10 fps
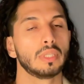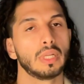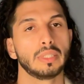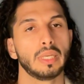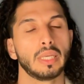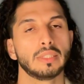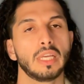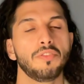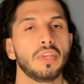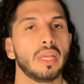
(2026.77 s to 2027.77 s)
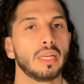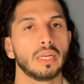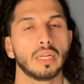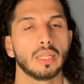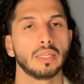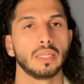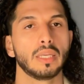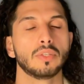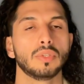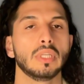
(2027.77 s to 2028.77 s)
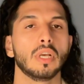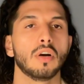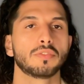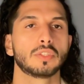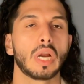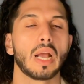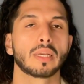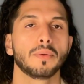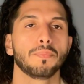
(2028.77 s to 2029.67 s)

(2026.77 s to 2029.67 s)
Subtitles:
and they get deviated, and then they get really off track.